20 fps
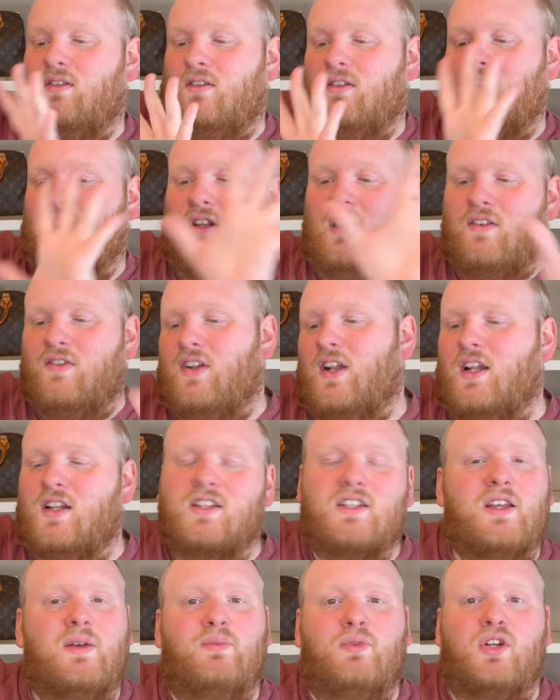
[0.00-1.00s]
leave it
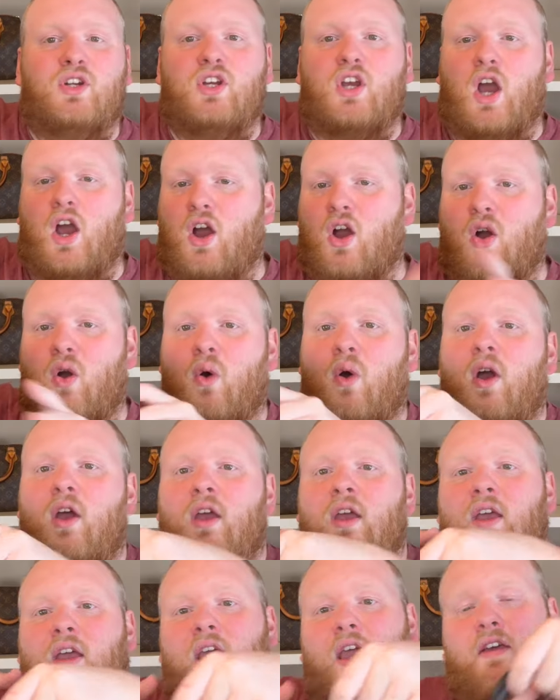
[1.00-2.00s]
unzipped and go.
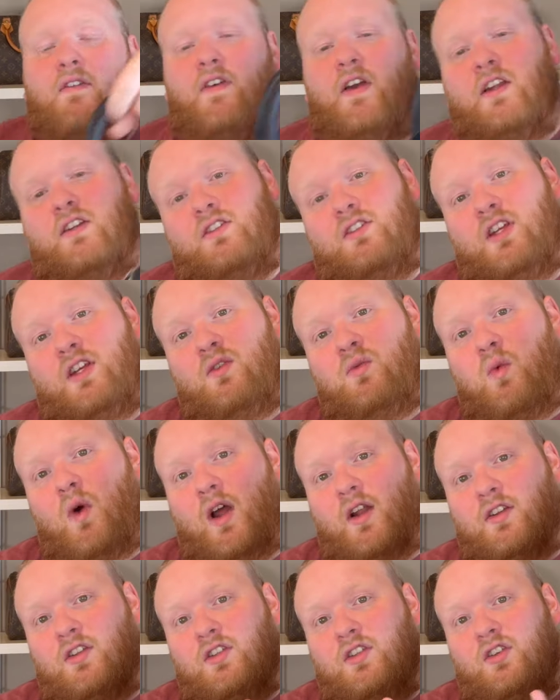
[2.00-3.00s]
If I did
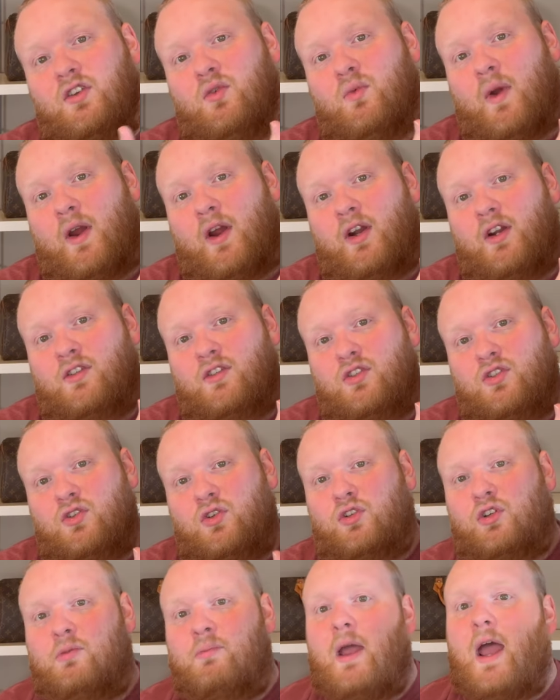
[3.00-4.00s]
want to wear it as a
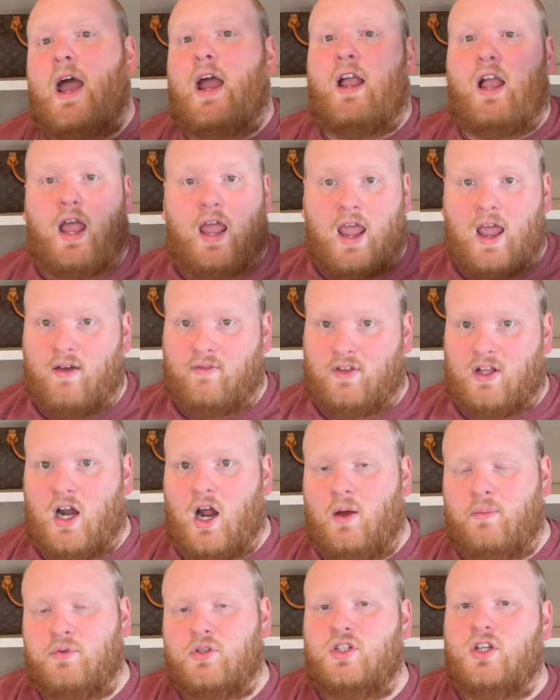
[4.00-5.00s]
shoulder bag, I have that
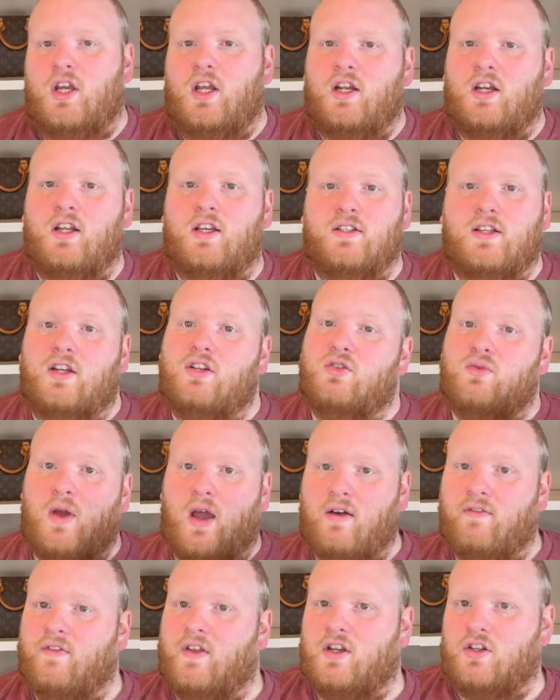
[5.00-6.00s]
option because I do
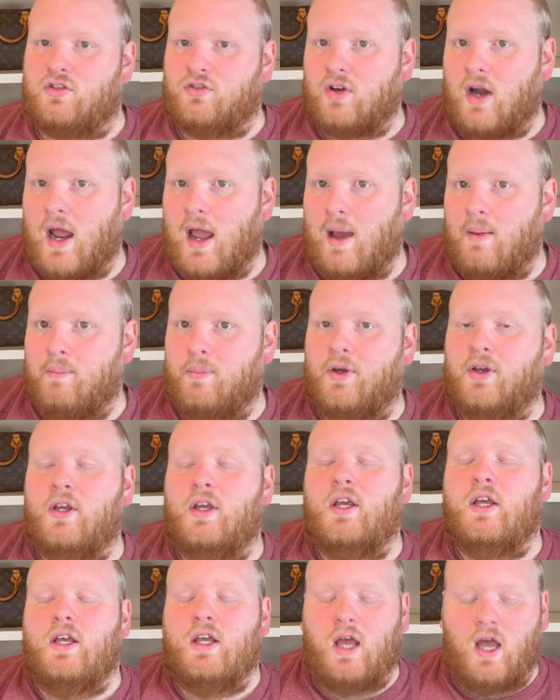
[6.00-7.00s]
have that strap.
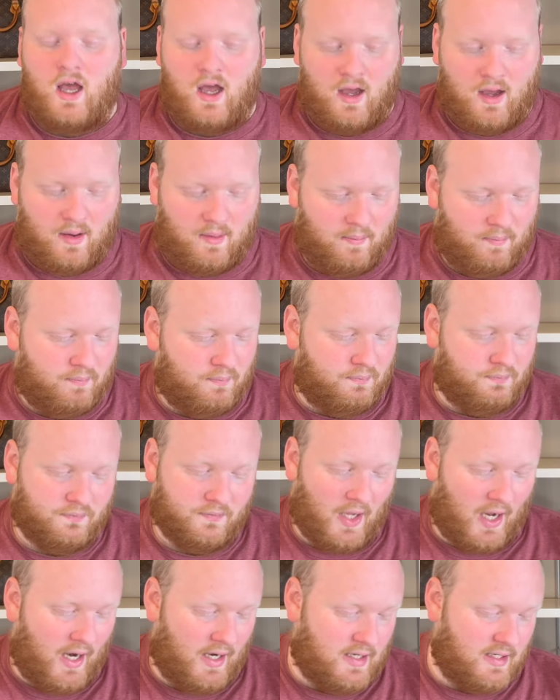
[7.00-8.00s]
Um,
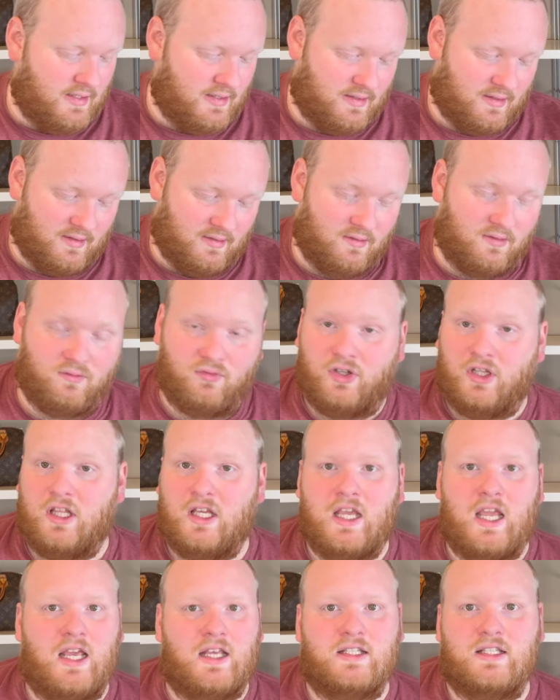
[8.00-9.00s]
I just really
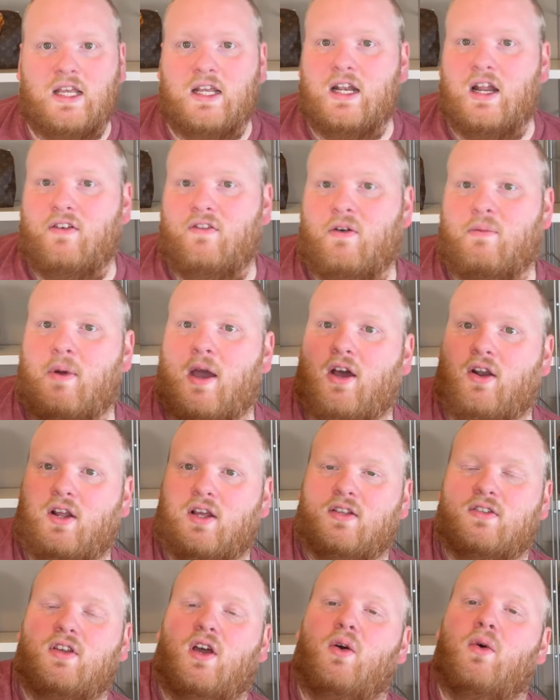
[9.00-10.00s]
can't say enough about
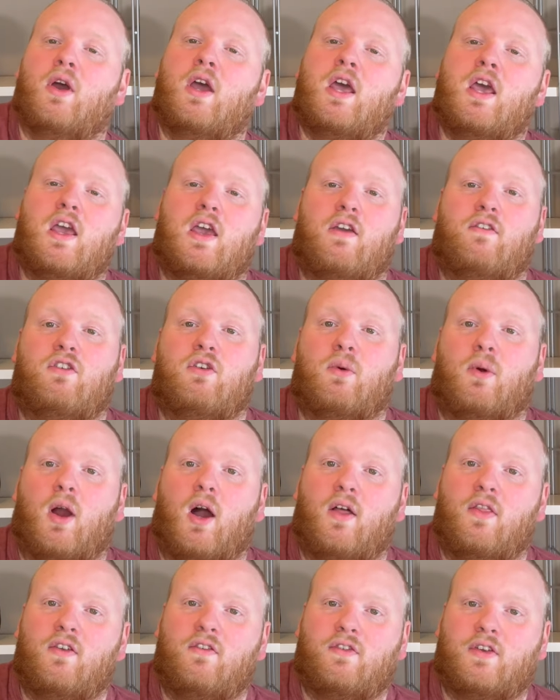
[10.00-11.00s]
it. So if you are
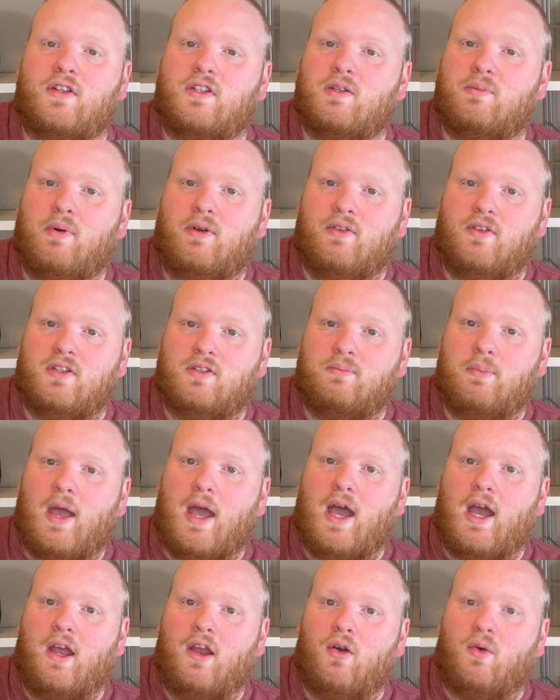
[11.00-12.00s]
on the fence about this
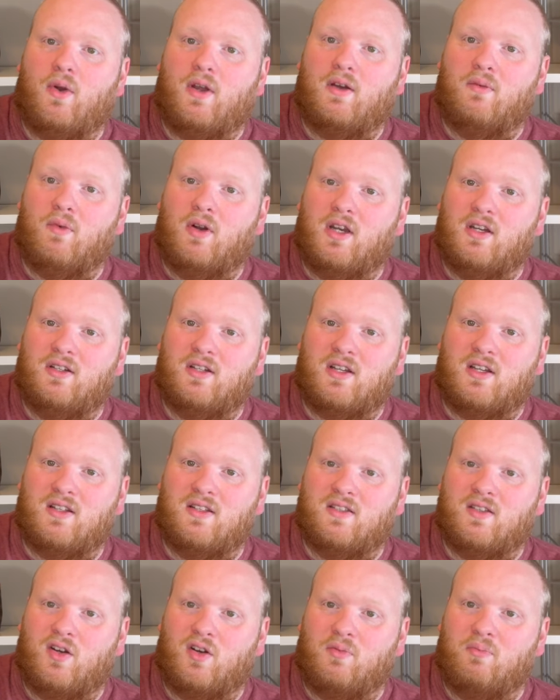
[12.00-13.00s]
bag or wanting to
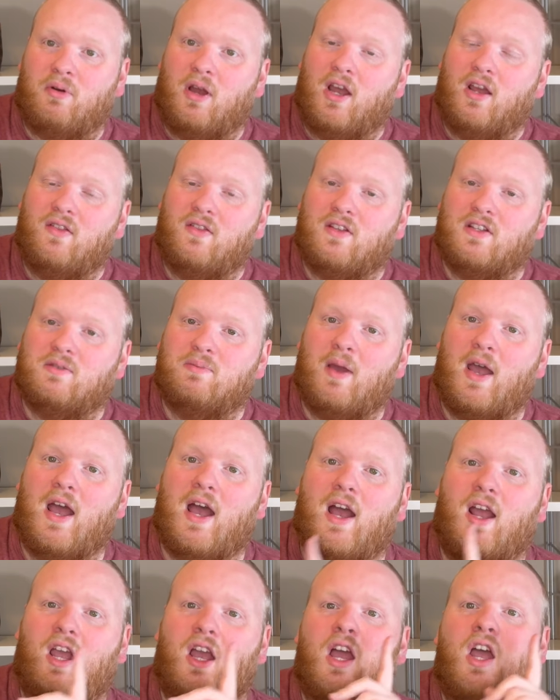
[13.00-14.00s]
consider buying this
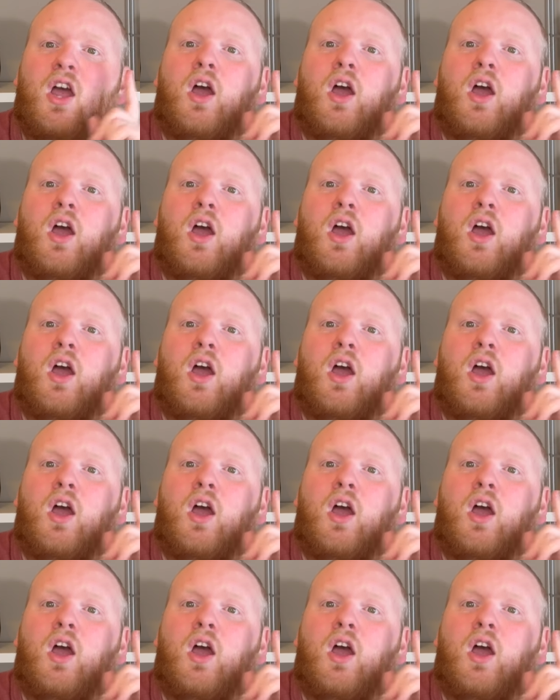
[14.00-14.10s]
bag,